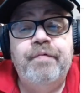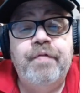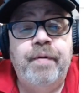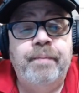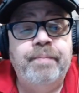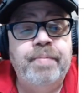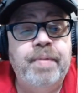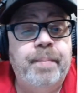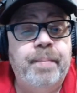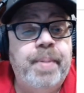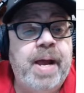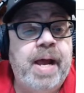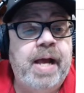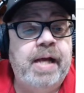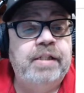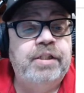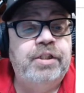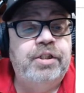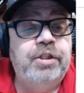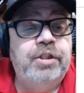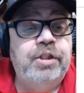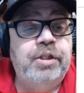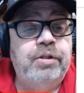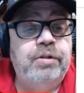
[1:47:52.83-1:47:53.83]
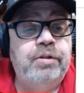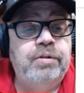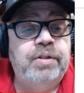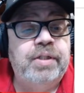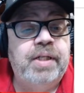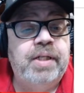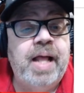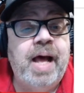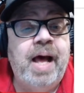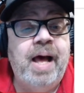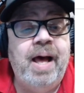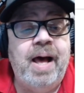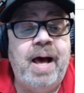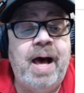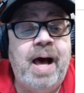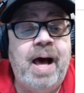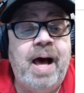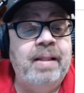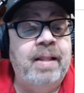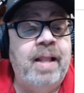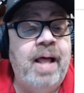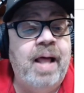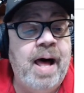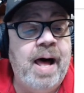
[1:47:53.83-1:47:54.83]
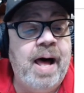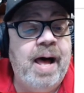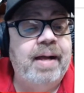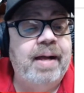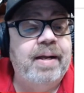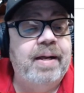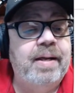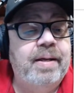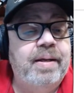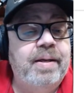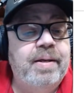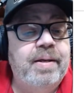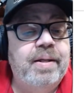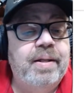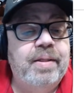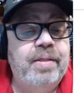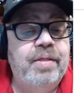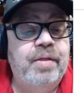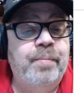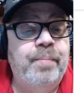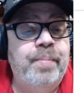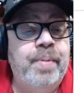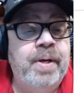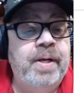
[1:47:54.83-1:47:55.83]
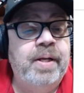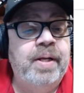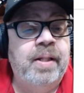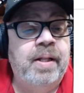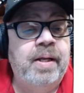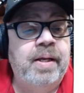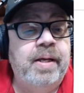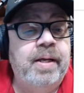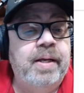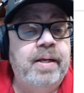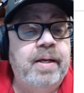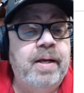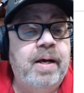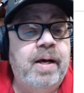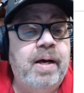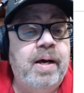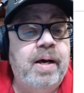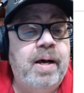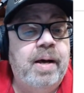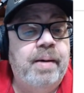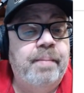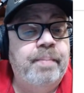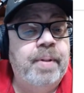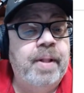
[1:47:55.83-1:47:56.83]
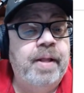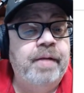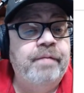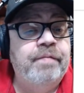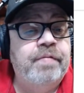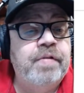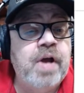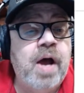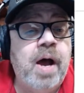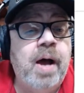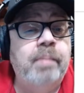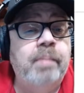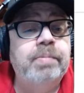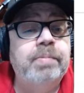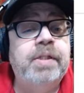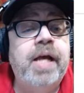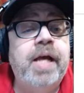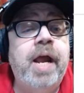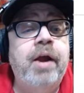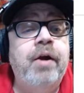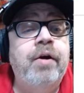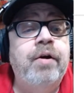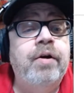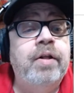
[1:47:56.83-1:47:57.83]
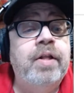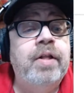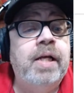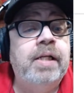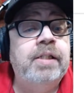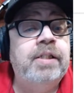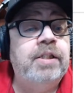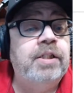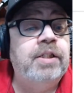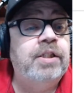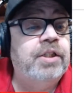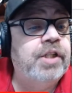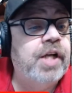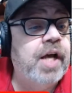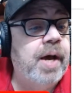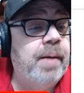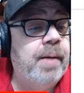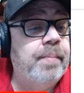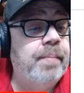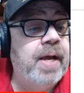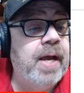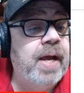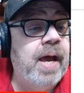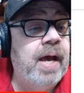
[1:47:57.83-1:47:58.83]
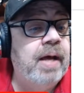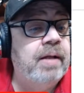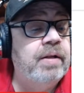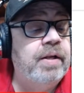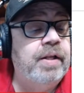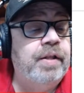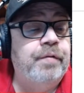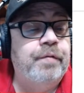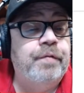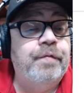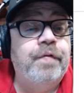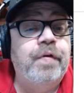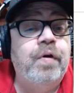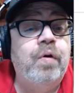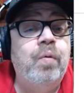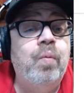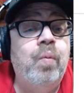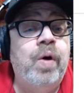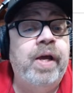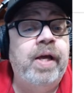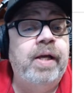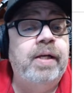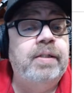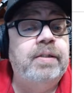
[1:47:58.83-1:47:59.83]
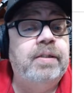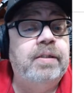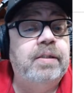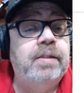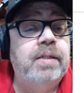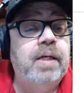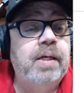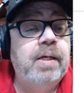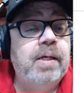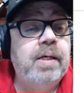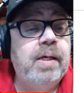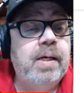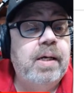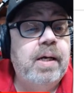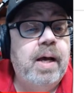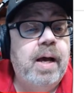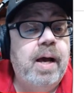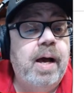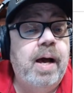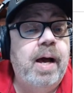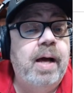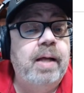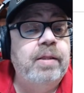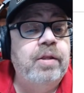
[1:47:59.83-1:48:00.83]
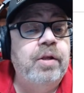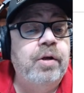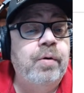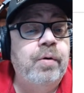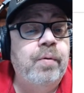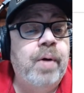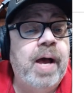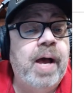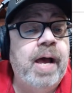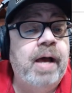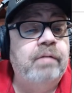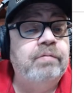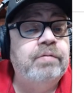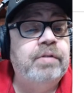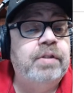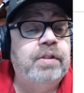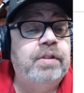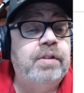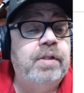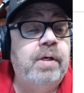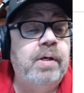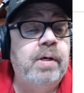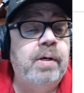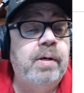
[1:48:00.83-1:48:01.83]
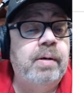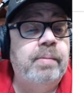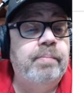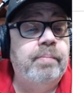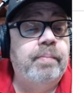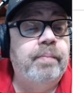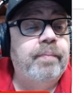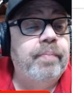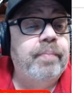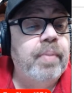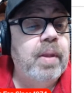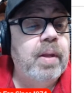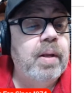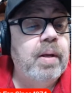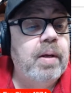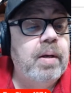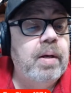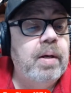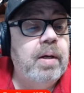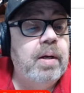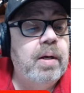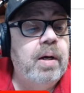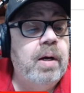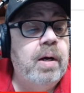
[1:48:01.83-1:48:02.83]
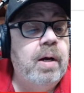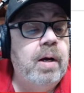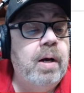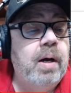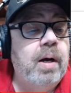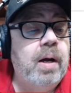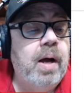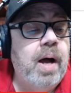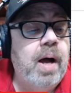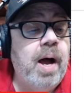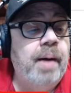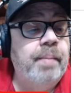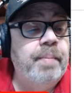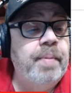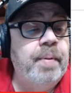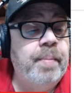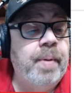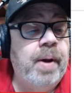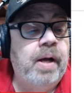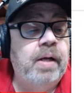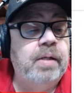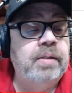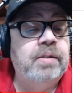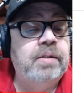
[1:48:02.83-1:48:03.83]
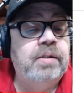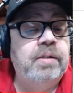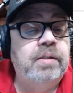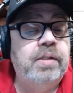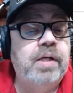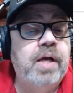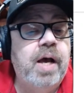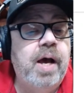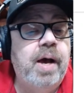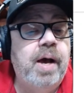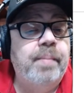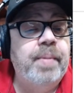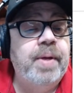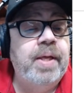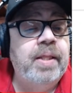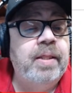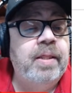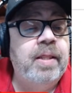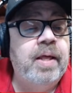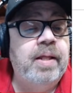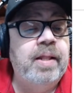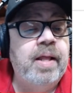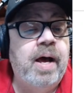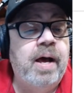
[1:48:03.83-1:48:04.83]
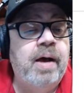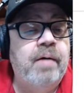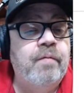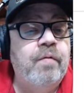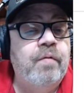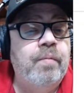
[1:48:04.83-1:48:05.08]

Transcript: the past years. And I like the Big League. I believe Topps Heritage is coming out in a few weeks. I do have some hobby boxes coming that I will